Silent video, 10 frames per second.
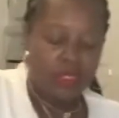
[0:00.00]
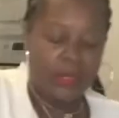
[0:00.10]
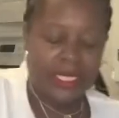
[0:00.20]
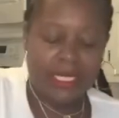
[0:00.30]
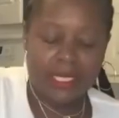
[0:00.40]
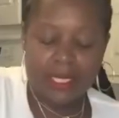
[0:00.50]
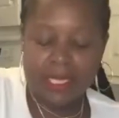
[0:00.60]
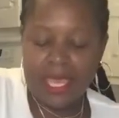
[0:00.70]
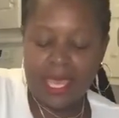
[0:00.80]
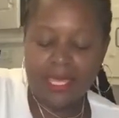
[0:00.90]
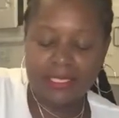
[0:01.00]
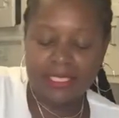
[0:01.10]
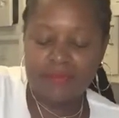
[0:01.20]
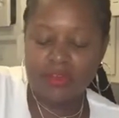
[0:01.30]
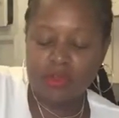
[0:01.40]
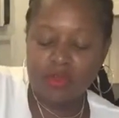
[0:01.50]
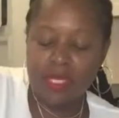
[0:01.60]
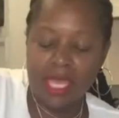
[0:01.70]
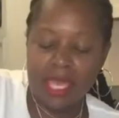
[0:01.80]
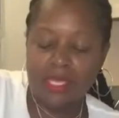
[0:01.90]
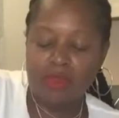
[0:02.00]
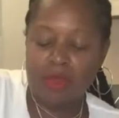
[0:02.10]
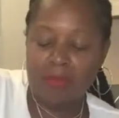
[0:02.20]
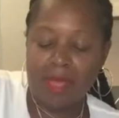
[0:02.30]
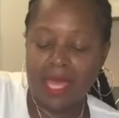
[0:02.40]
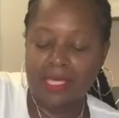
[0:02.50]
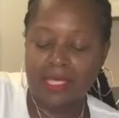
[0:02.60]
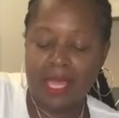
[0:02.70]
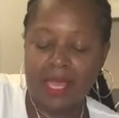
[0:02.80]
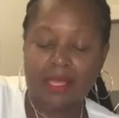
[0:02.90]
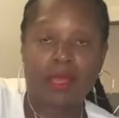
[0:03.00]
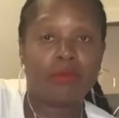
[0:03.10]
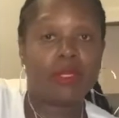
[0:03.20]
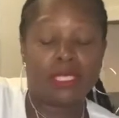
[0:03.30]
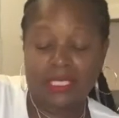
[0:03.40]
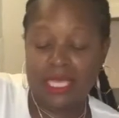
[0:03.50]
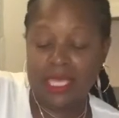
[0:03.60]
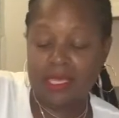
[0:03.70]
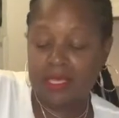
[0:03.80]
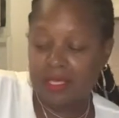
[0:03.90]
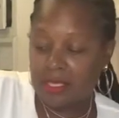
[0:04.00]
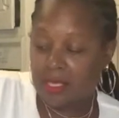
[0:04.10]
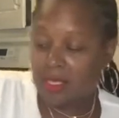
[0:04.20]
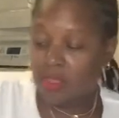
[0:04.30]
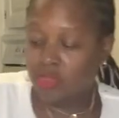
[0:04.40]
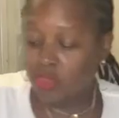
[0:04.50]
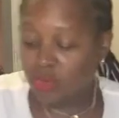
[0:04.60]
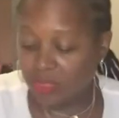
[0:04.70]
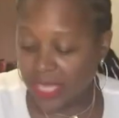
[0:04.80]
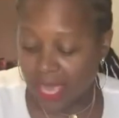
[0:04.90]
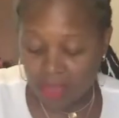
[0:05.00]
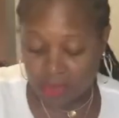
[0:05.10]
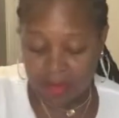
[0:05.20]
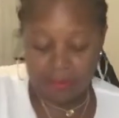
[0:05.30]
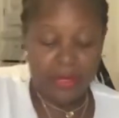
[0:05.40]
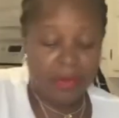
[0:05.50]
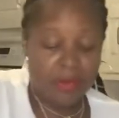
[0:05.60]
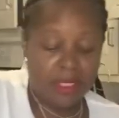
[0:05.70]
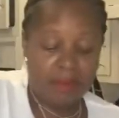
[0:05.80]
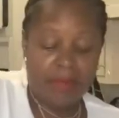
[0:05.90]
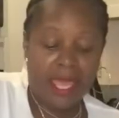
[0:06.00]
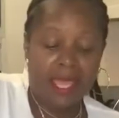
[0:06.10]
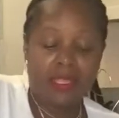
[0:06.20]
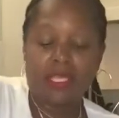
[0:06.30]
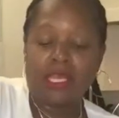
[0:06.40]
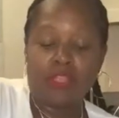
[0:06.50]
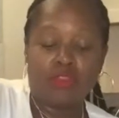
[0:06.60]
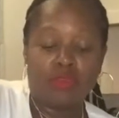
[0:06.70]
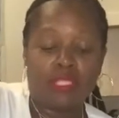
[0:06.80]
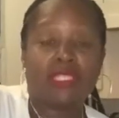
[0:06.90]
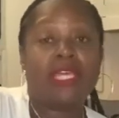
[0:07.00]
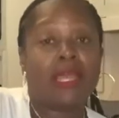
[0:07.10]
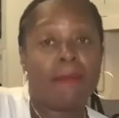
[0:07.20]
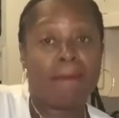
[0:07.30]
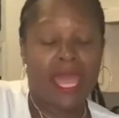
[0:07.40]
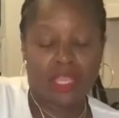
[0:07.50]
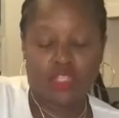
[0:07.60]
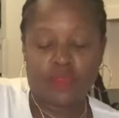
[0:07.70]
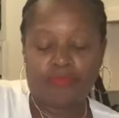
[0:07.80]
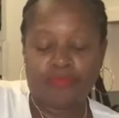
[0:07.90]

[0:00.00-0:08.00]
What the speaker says: So at 7:09 on my clock, I'm gonna take those out and put them on the pan. Then I'll do the second batch.